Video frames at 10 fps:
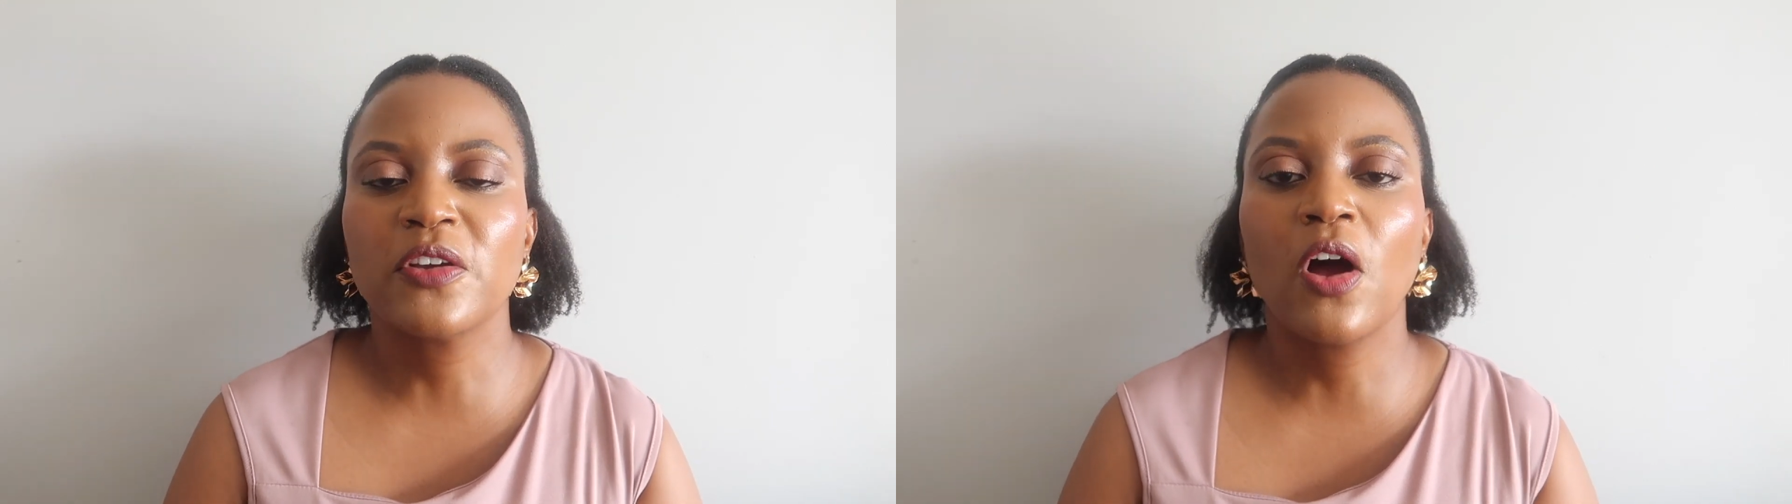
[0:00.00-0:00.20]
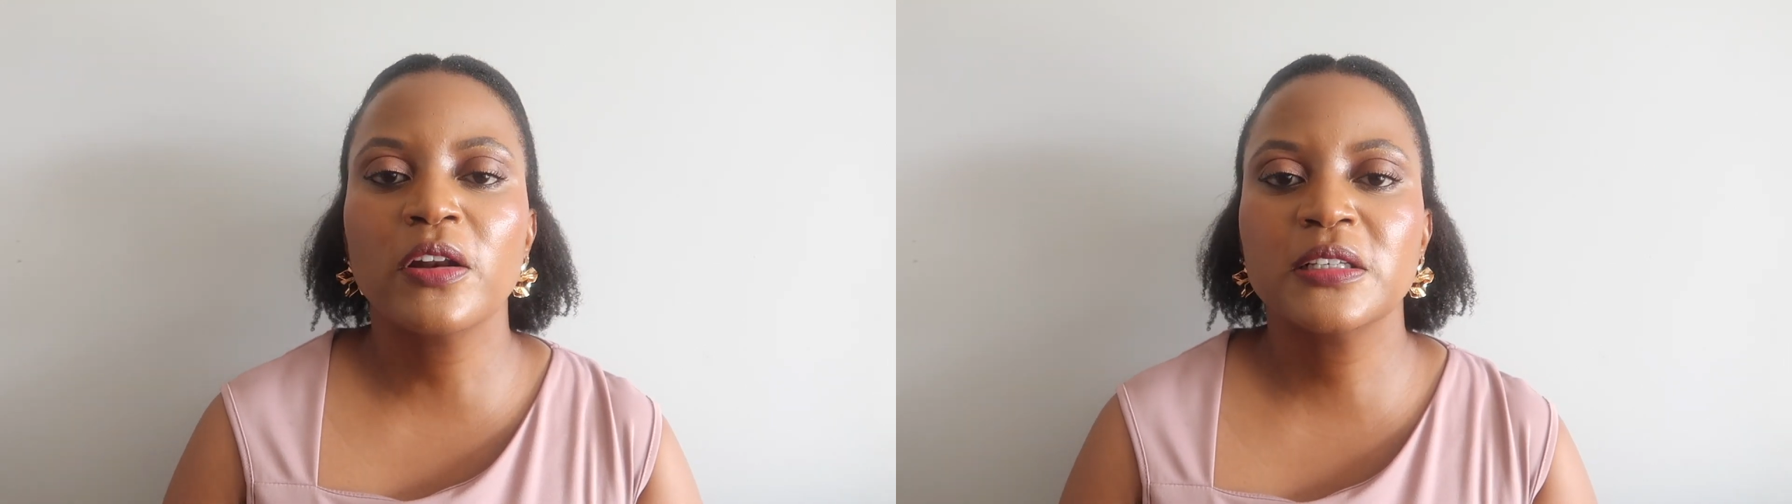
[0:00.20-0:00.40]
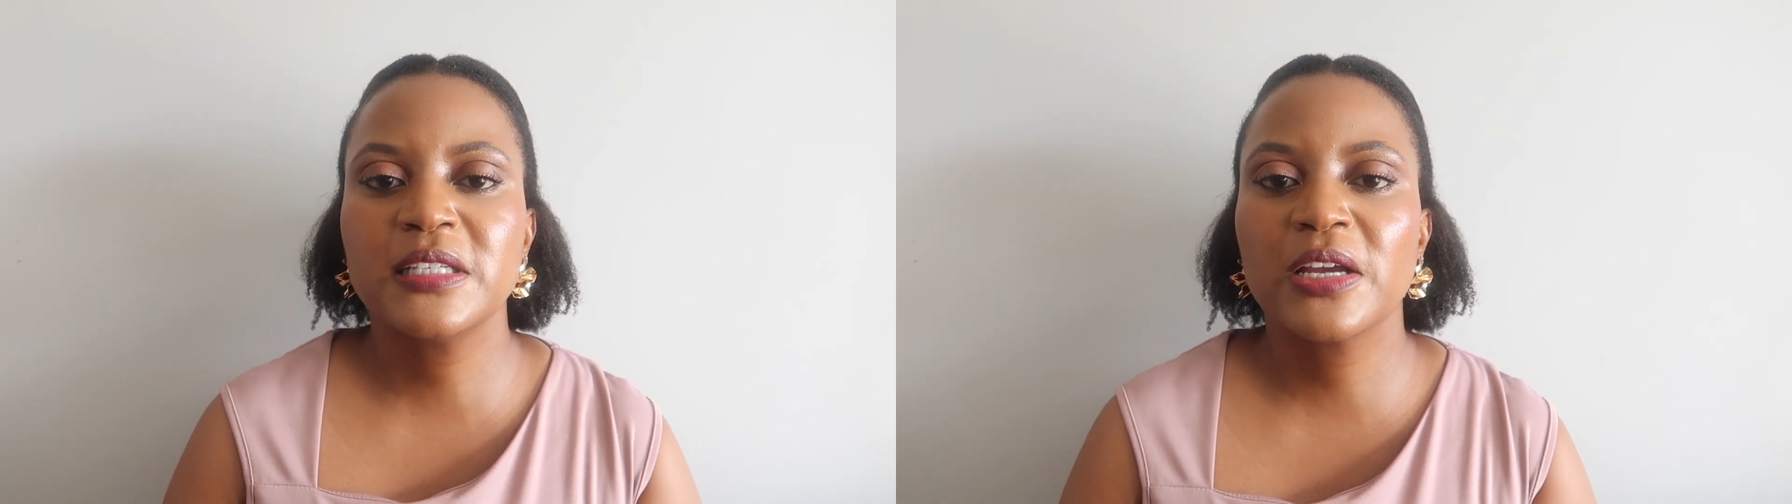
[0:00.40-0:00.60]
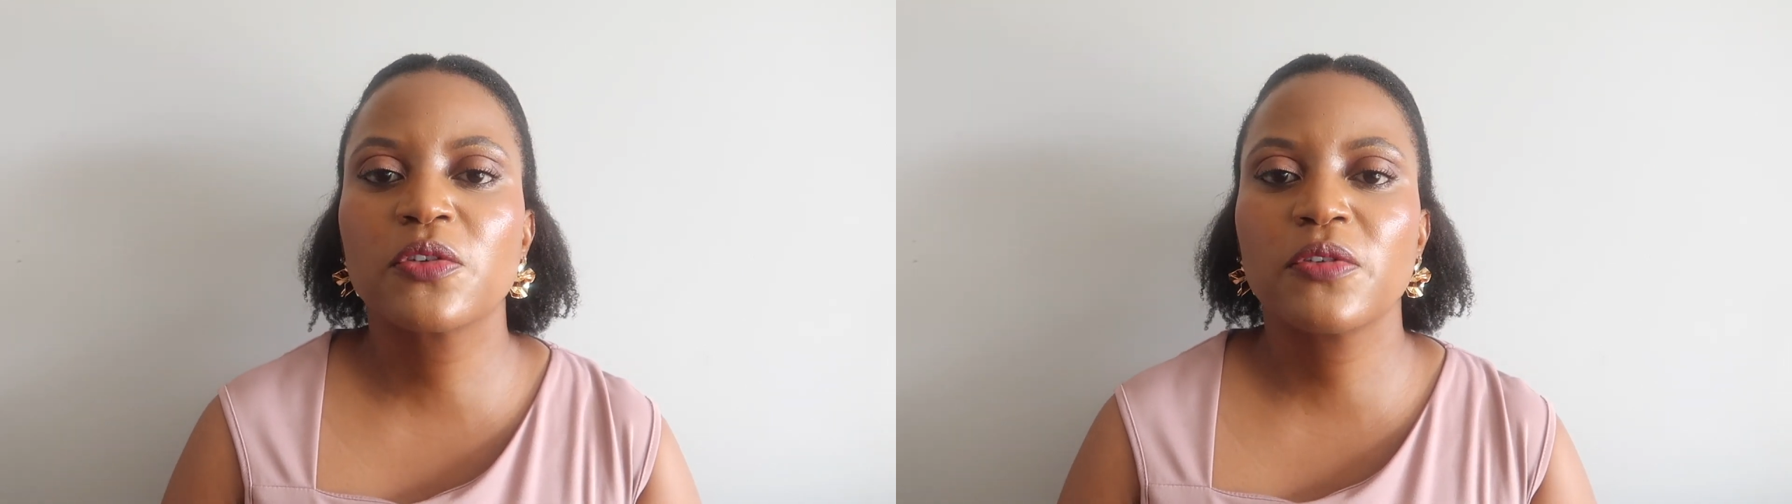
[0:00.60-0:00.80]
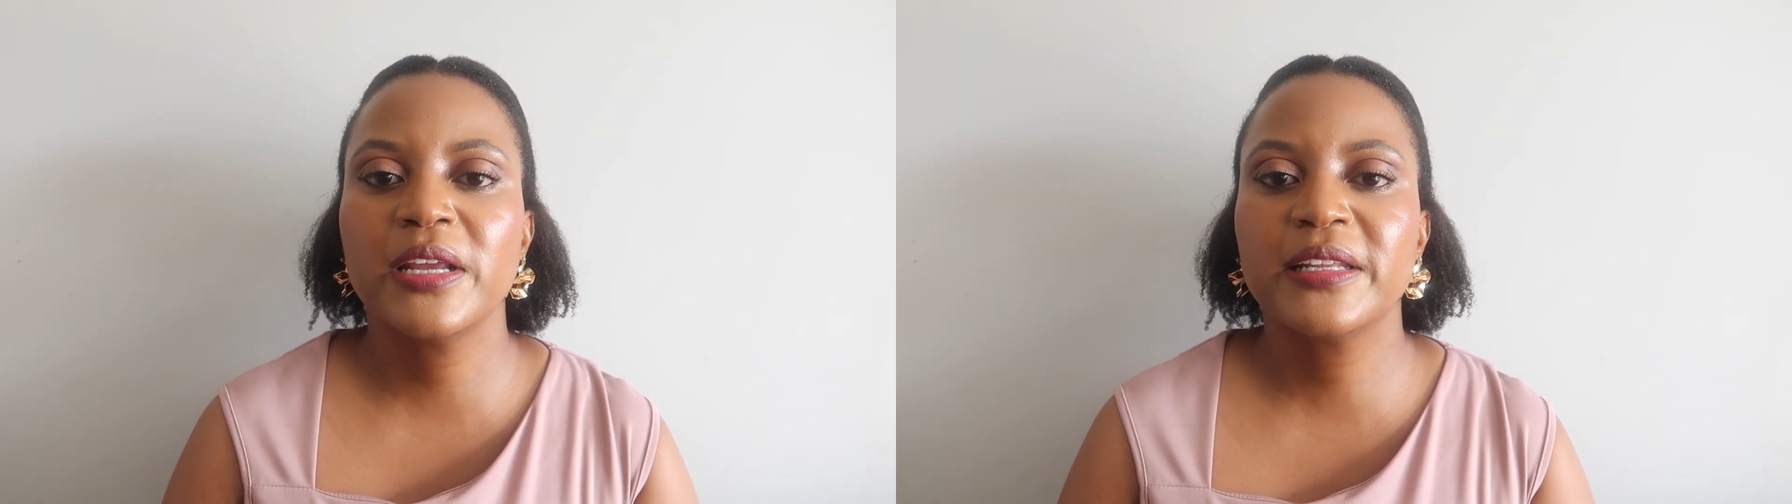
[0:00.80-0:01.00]
honestly a
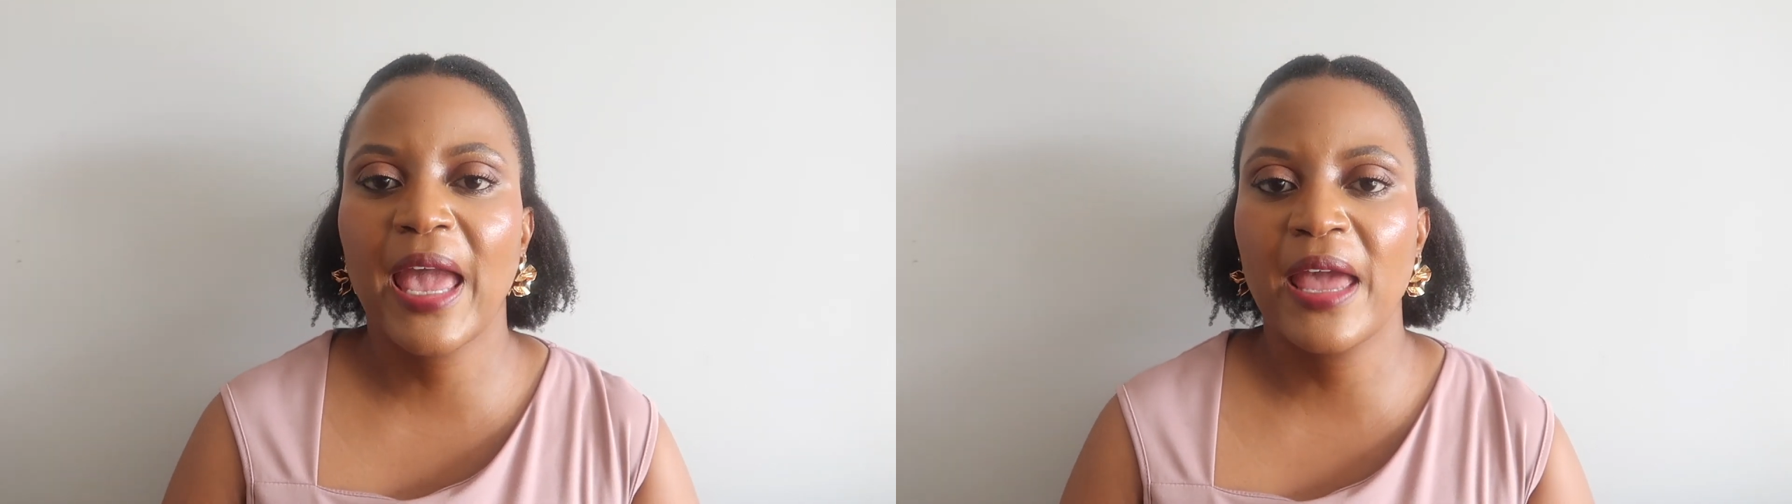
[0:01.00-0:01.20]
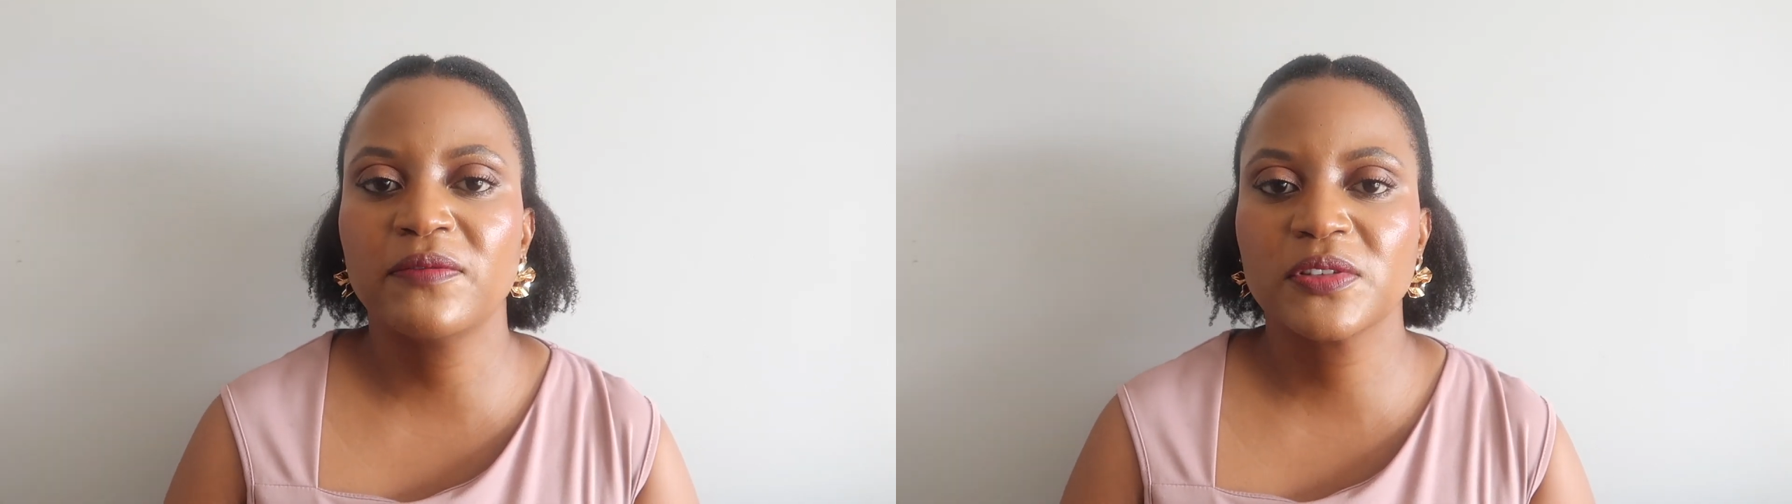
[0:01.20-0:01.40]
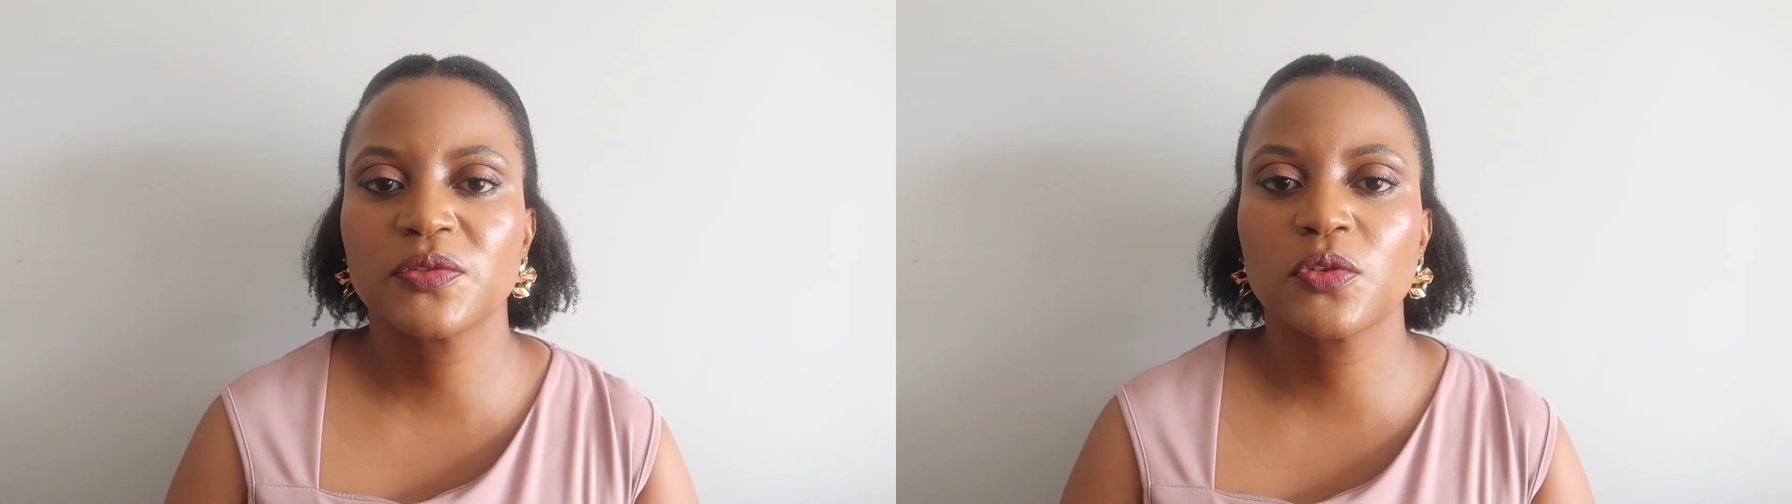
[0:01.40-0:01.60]
great canvas